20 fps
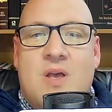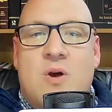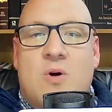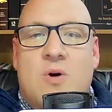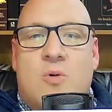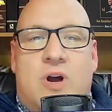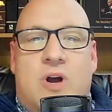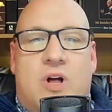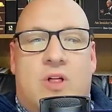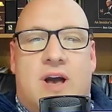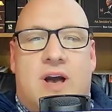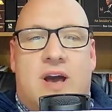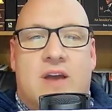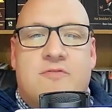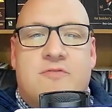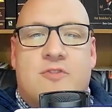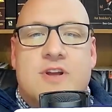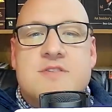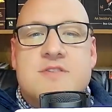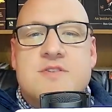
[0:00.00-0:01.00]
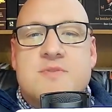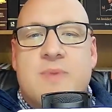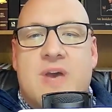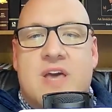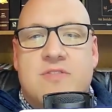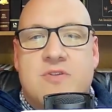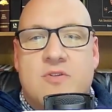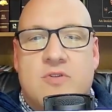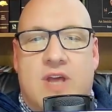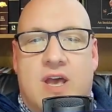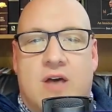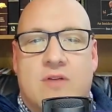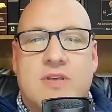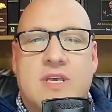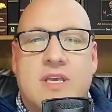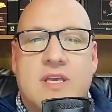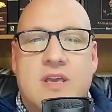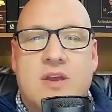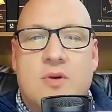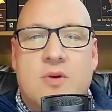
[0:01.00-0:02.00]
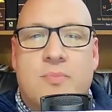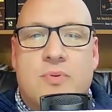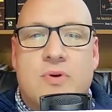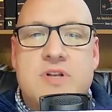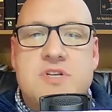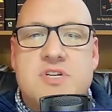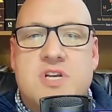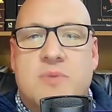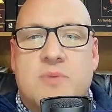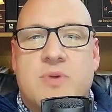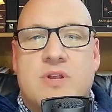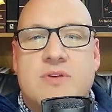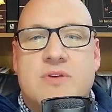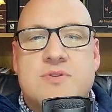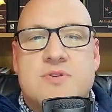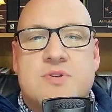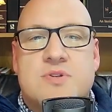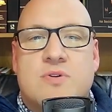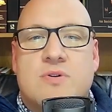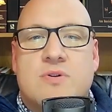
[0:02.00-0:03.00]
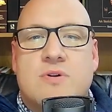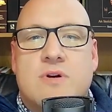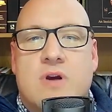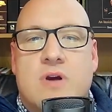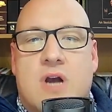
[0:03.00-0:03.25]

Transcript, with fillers: Well, hi, friends. Matthew Dowling here, preaching minister,